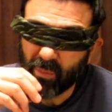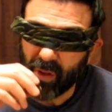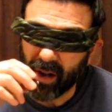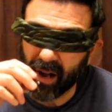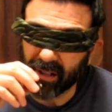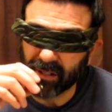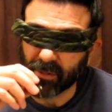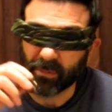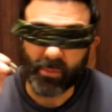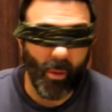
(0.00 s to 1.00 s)
They kind
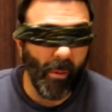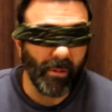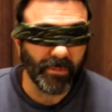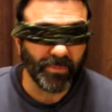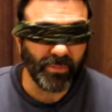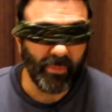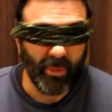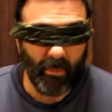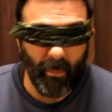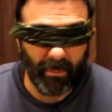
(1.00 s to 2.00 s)
of do.
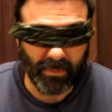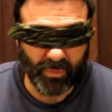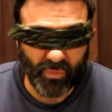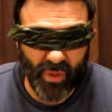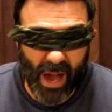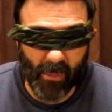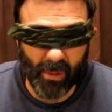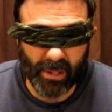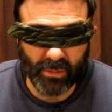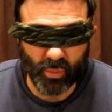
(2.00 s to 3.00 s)
That
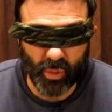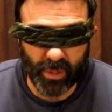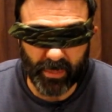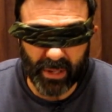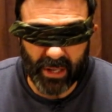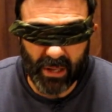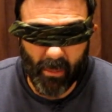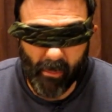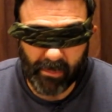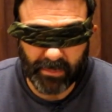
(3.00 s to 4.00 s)
one would be